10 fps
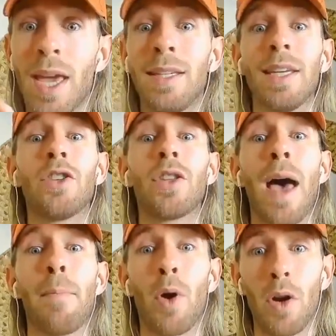ditch
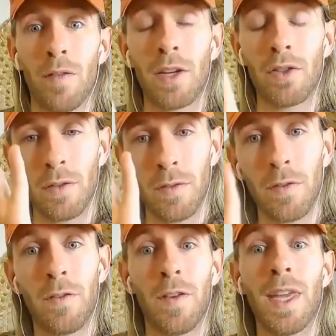that motivation,
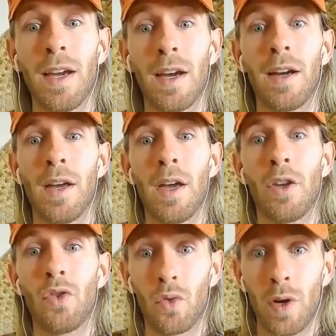
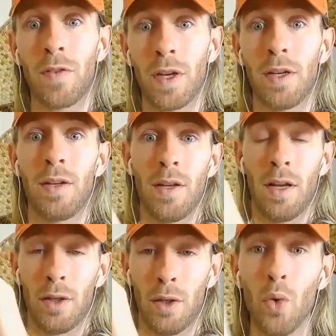fear-driven
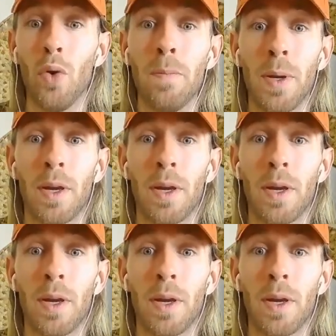loop,